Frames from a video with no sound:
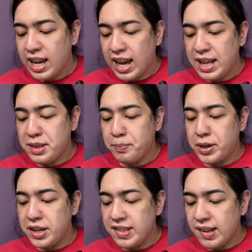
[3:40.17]
And the
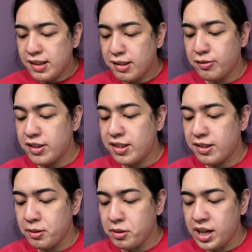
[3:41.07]
princess was
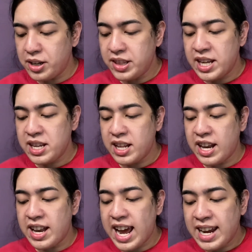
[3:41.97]
so irritated
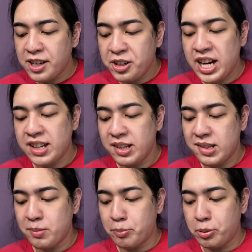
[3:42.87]
and angry at
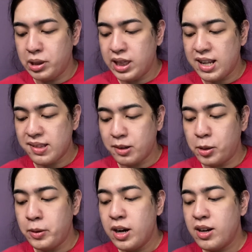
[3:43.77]
his boldness,
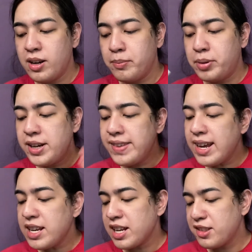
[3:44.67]
or
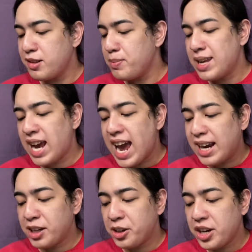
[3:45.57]
pretending to be
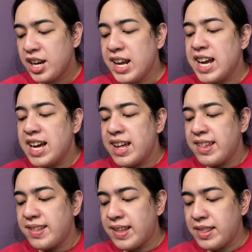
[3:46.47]
angry,
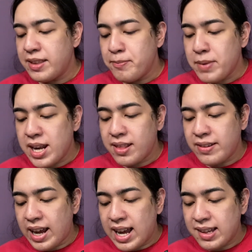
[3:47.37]
sent a maid
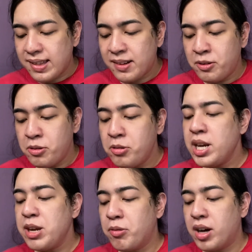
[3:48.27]
to ask who
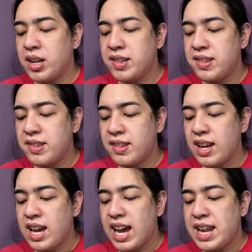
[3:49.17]
he was.
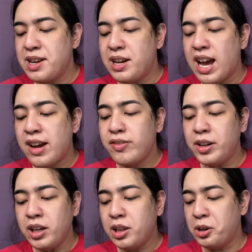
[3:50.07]
And
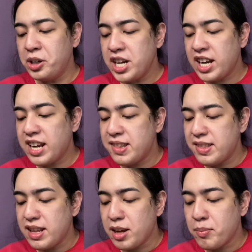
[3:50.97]
after learning his
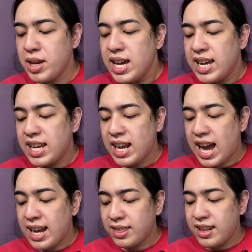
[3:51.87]
name, he
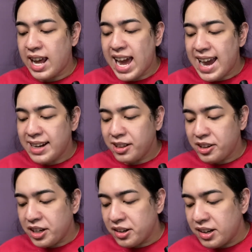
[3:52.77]
acted
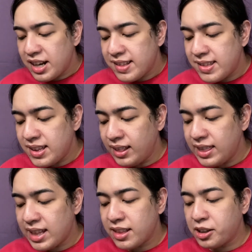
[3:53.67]
angrier still
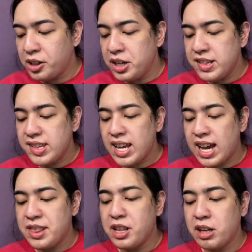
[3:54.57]
that the courtesy
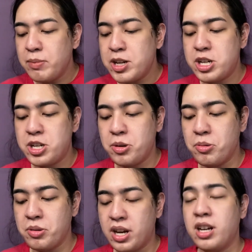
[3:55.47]
had not been
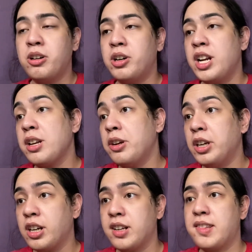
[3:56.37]
shown according to
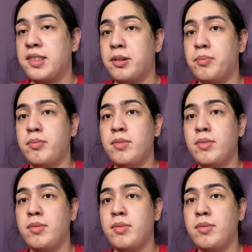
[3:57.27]
their custom.